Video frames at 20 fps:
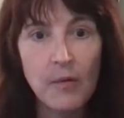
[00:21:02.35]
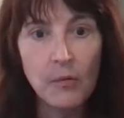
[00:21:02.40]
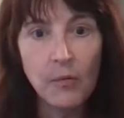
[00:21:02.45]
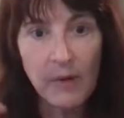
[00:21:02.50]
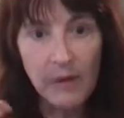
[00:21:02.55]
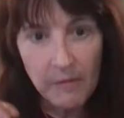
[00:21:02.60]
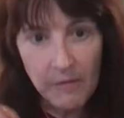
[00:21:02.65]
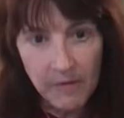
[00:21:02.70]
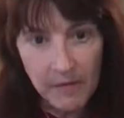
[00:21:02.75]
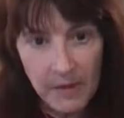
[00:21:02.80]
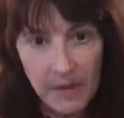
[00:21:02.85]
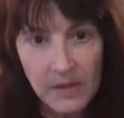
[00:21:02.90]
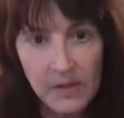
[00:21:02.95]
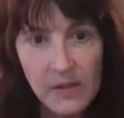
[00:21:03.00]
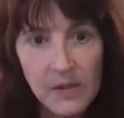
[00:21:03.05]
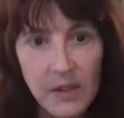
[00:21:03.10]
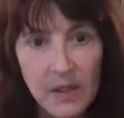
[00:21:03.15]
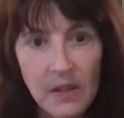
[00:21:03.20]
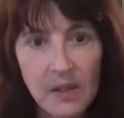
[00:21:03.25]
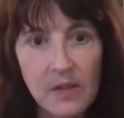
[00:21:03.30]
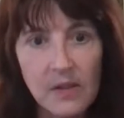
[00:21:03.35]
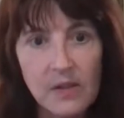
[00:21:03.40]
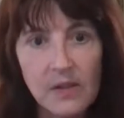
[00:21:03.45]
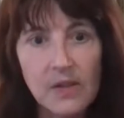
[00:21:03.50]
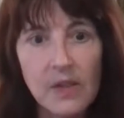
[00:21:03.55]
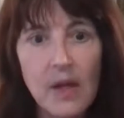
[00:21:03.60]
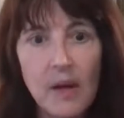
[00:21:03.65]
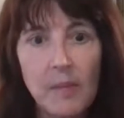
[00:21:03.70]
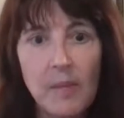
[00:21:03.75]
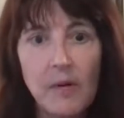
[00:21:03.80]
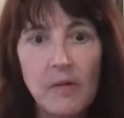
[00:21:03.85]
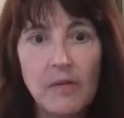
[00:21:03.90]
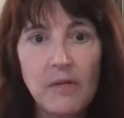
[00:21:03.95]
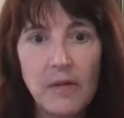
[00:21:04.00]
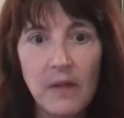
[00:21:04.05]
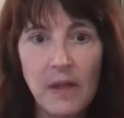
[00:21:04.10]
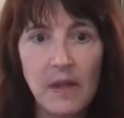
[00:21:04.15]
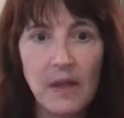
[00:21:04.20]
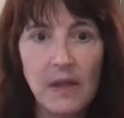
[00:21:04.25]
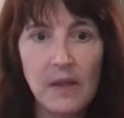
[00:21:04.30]
revisit some
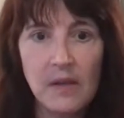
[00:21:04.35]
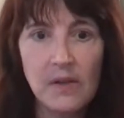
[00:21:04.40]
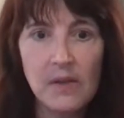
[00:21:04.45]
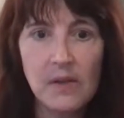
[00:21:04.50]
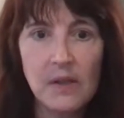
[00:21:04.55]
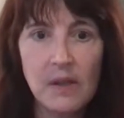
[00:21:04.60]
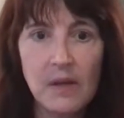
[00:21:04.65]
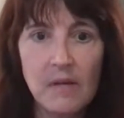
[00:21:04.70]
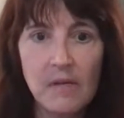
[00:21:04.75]
of these